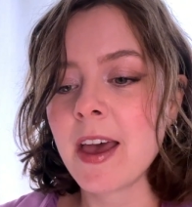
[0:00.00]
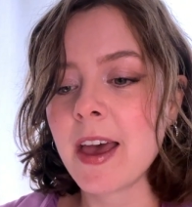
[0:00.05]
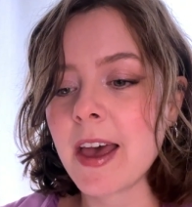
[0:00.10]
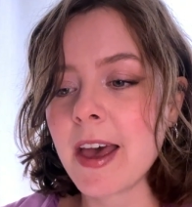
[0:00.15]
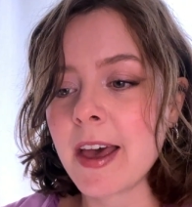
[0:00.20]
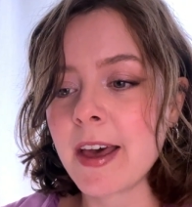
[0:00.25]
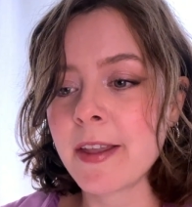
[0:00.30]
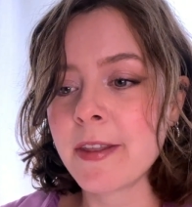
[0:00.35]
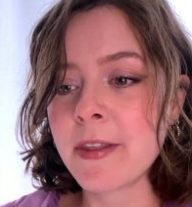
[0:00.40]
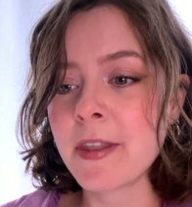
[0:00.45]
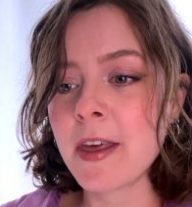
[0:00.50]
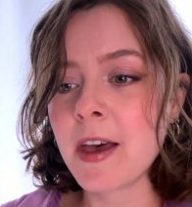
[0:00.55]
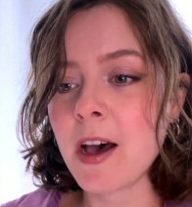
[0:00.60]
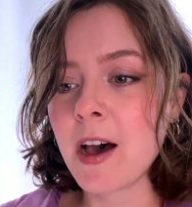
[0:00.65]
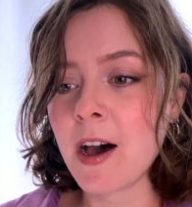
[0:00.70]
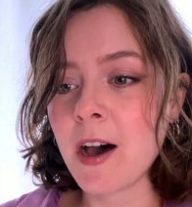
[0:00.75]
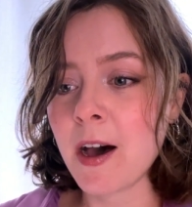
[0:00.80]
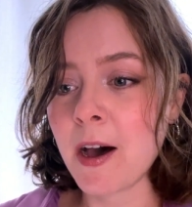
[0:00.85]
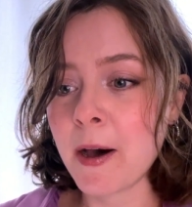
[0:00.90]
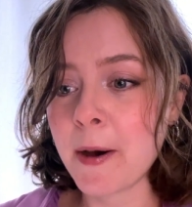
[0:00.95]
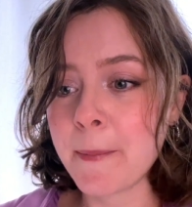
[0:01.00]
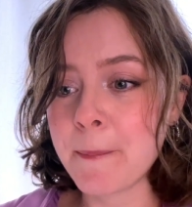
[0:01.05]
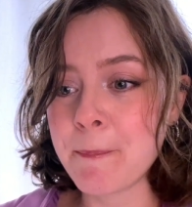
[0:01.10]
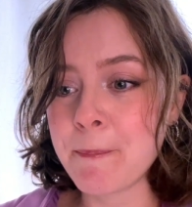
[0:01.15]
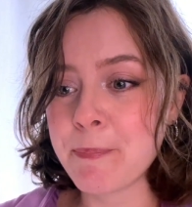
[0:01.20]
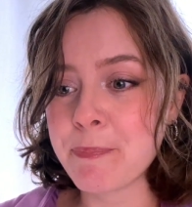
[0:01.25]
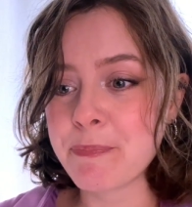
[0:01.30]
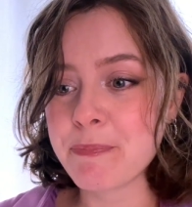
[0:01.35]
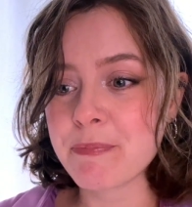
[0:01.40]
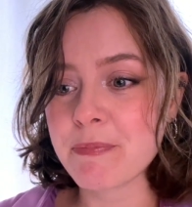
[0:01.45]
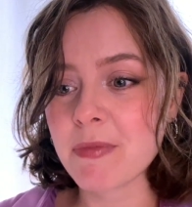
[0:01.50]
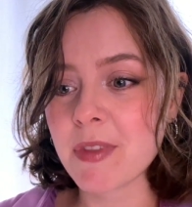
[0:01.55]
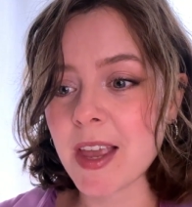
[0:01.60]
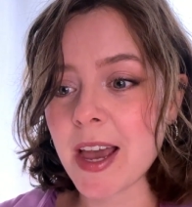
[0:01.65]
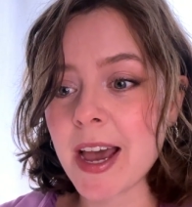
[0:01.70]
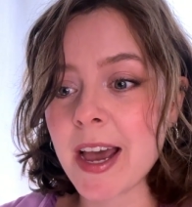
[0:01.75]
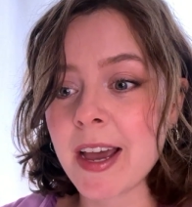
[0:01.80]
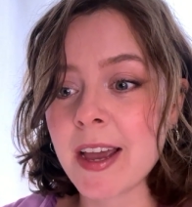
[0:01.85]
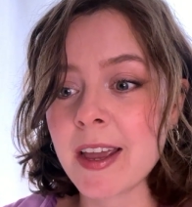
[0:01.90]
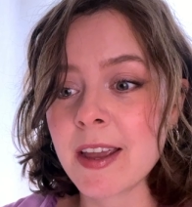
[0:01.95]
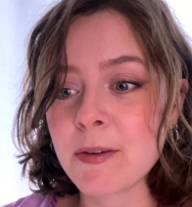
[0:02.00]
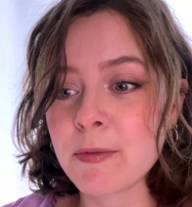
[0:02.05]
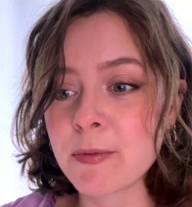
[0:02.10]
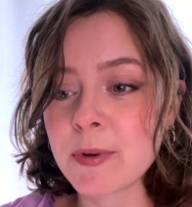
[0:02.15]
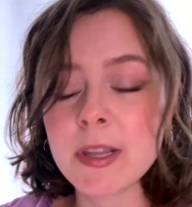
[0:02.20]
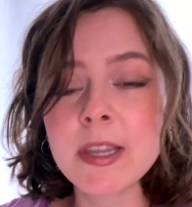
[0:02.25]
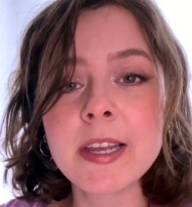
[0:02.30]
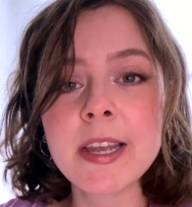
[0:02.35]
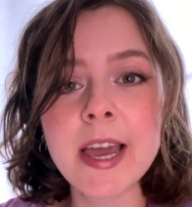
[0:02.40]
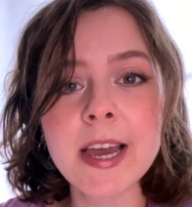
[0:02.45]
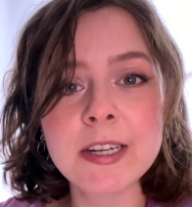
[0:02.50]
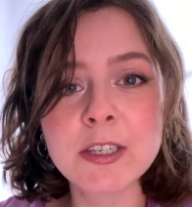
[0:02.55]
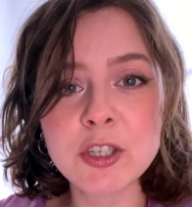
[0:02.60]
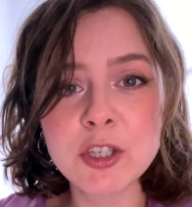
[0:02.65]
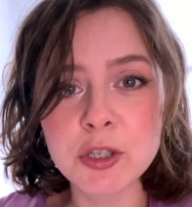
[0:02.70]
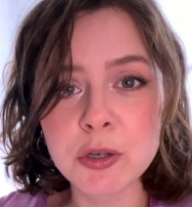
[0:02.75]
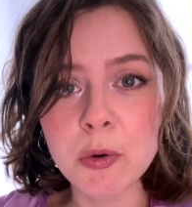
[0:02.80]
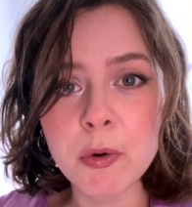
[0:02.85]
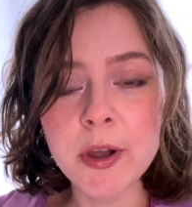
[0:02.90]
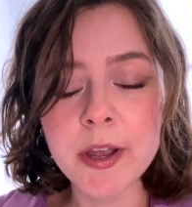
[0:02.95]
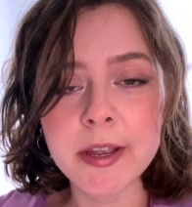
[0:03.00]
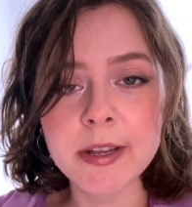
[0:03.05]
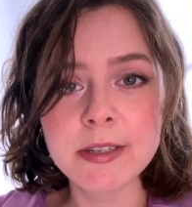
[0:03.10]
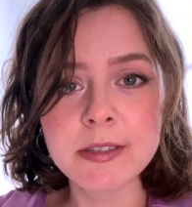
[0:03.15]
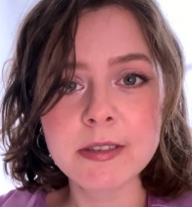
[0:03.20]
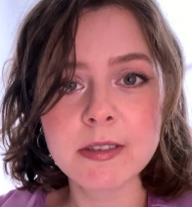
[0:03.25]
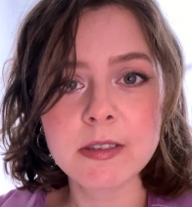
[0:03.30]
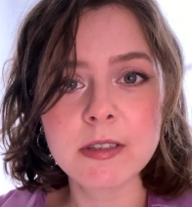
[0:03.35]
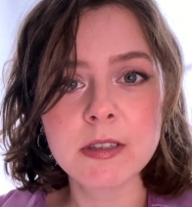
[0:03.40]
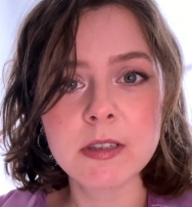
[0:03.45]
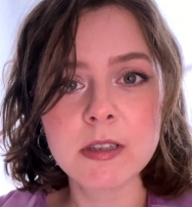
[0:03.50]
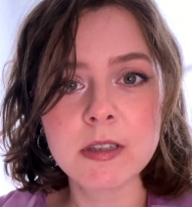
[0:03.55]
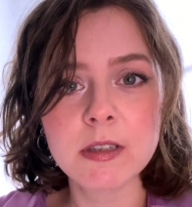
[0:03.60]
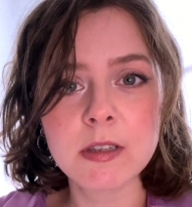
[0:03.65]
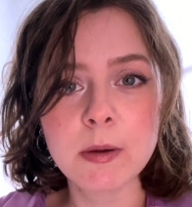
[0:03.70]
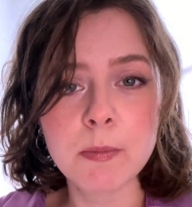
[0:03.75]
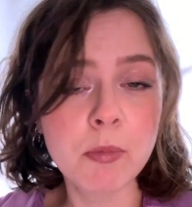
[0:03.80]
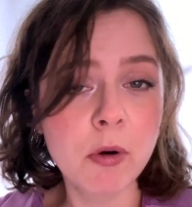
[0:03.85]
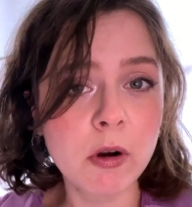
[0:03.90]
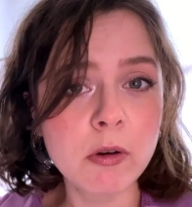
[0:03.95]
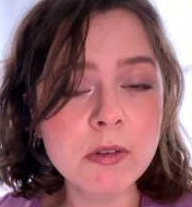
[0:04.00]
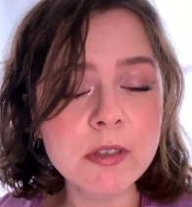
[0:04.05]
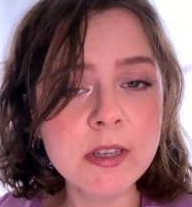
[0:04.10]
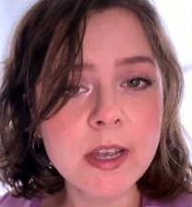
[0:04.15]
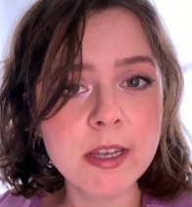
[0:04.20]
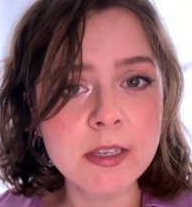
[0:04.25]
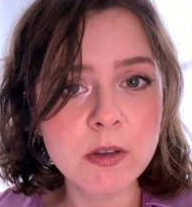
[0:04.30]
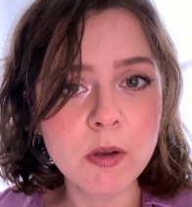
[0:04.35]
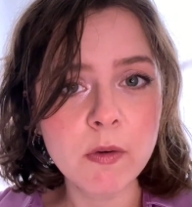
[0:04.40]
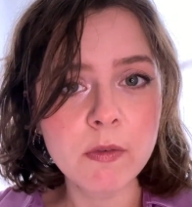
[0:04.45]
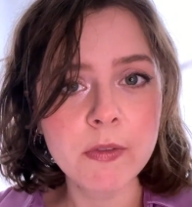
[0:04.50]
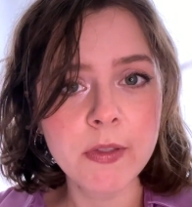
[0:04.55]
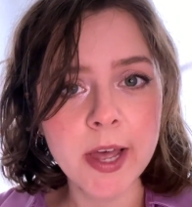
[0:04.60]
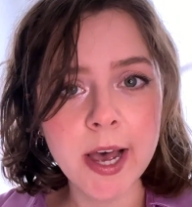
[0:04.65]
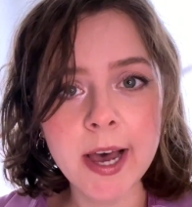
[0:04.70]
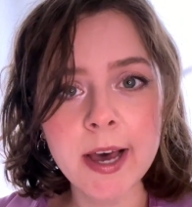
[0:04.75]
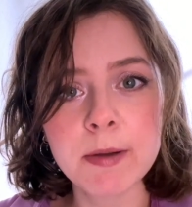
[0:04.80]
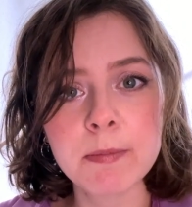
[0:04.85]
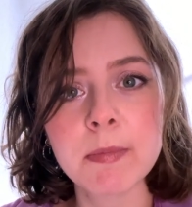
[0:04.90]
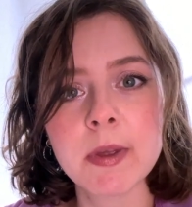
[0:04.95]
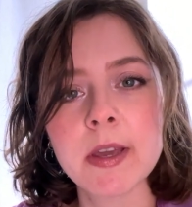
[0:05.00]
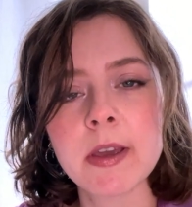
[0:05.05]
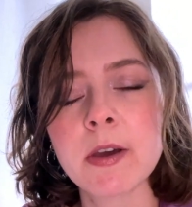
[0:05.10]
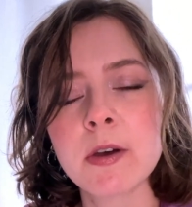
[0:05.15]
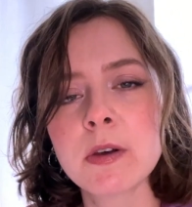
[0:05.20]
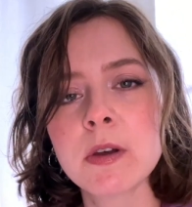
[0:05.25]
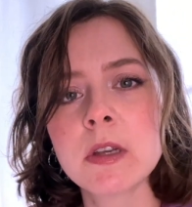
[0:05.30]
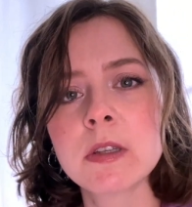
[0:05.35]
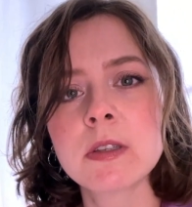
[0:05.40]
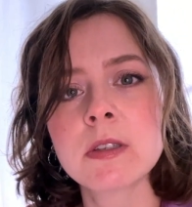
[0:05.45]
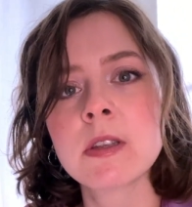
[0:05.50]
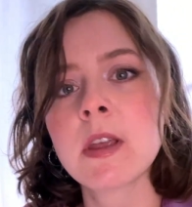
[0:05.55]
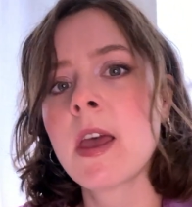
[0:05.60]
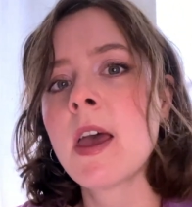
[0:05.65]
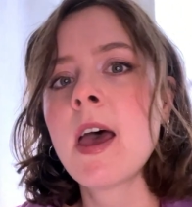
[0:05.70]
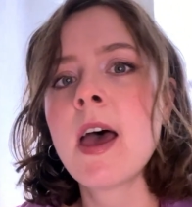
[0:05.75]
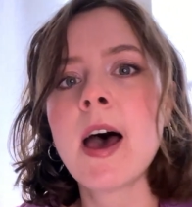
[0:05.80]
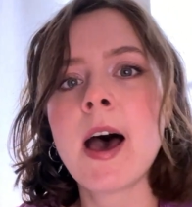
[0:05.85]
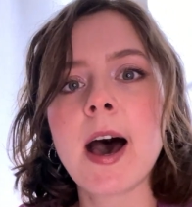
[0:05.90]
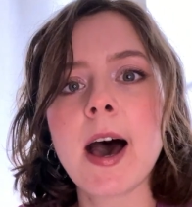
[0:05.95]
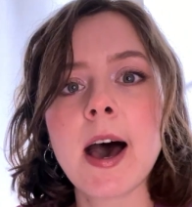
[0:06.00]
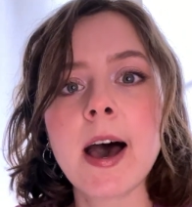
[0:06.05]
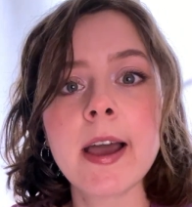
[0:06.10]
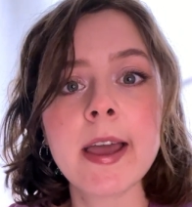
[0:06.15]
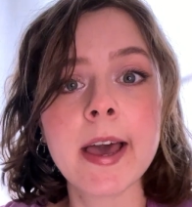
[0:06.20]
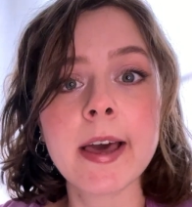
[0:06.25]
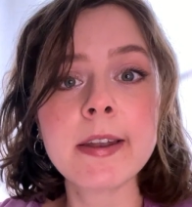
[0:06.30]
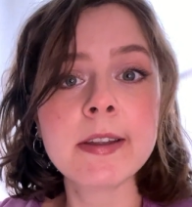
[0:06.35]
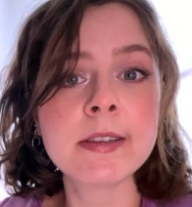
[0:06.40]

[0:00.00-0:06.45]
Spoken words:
And I really enjoyed the process of that because I had a